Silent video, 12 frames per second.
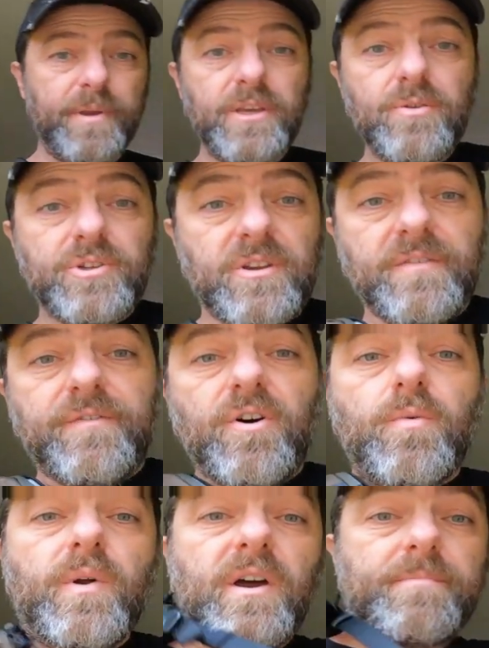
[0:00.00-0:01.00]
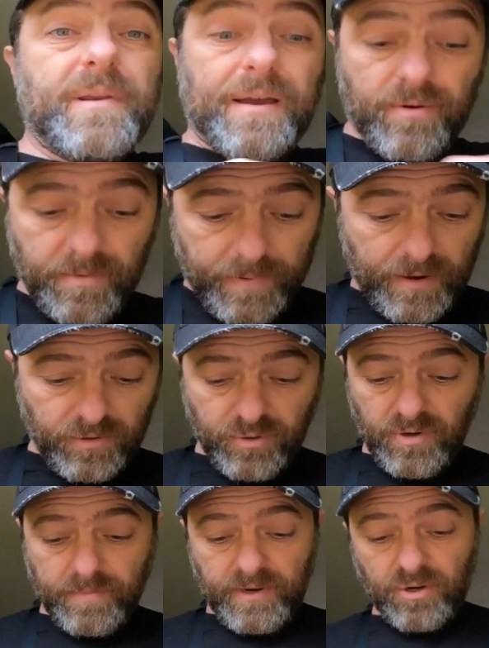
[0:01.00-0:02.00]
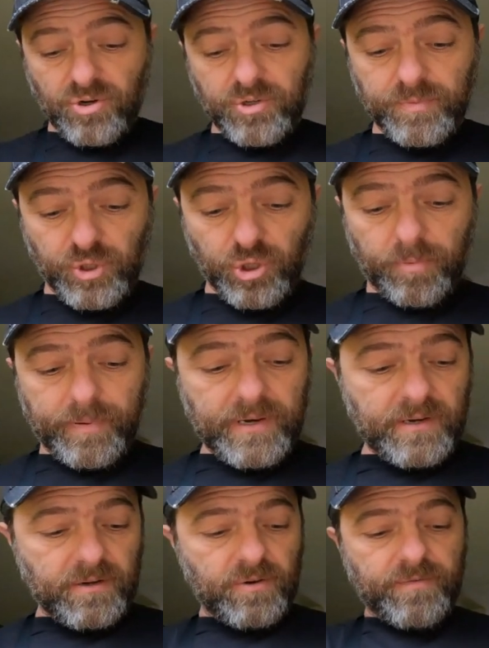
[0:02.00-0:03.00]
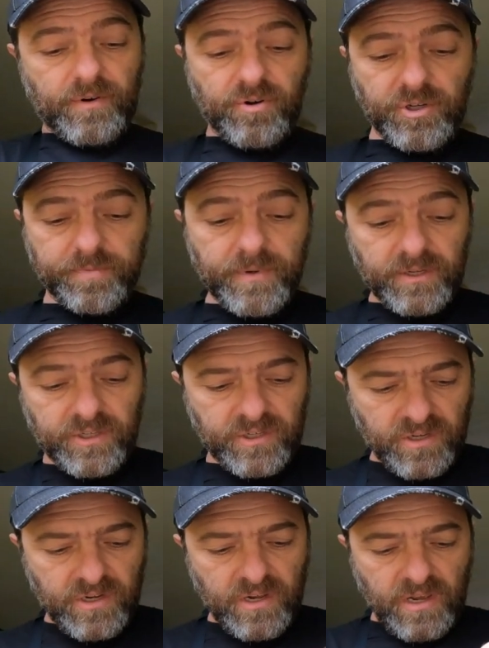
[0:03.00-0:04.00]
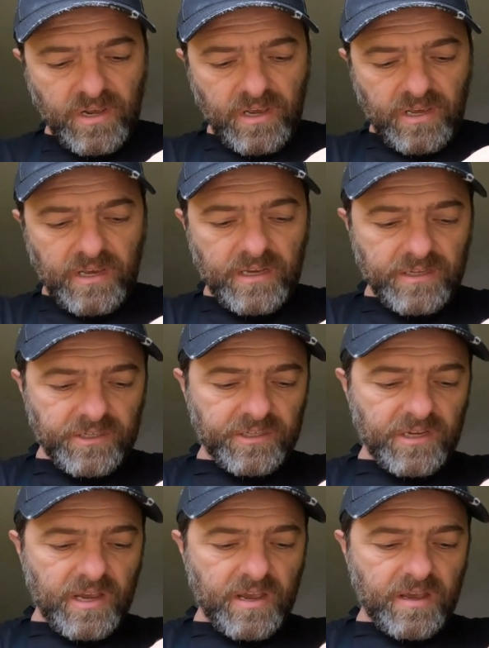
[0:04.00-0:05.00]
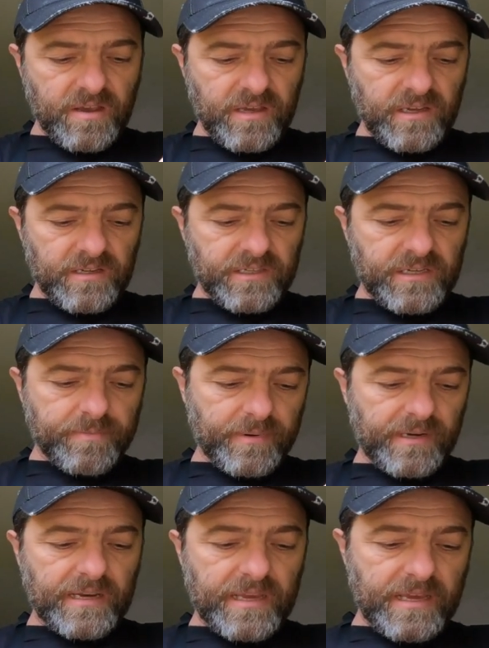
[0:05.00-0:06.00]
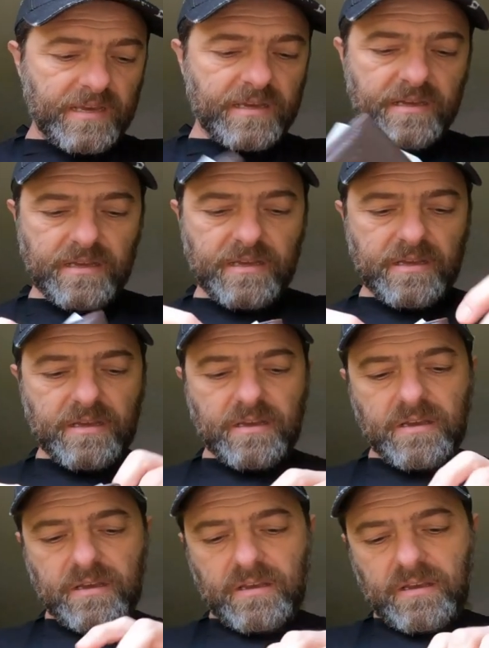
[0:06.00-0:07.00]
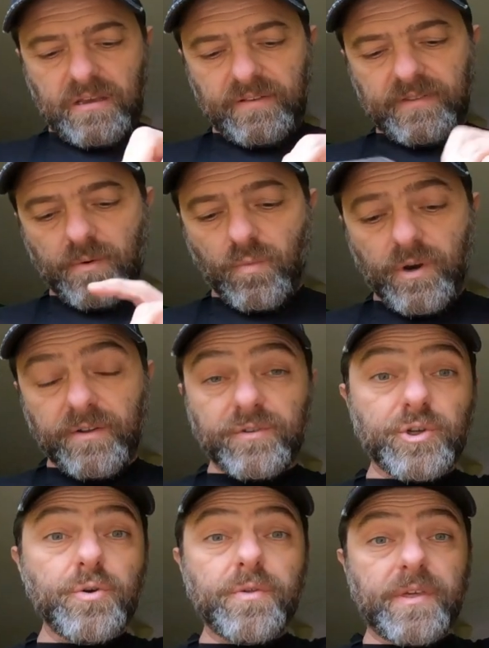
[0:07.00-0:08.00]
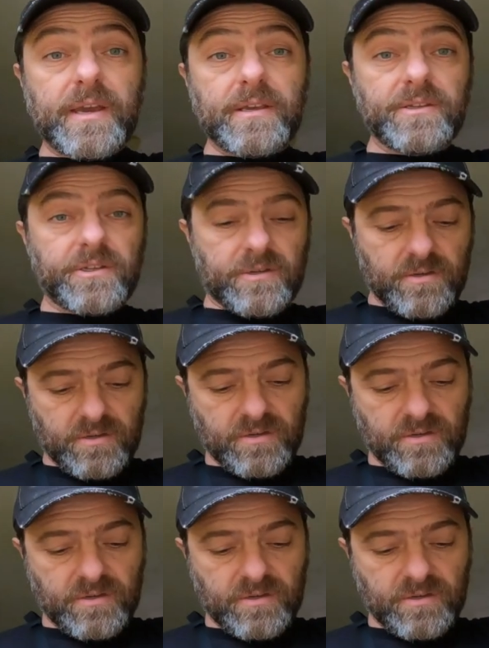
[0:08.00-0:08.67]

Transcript: been using it for when I've been out and about doing a bit of Christmas shopping over Christmas is typically I've done one of two things.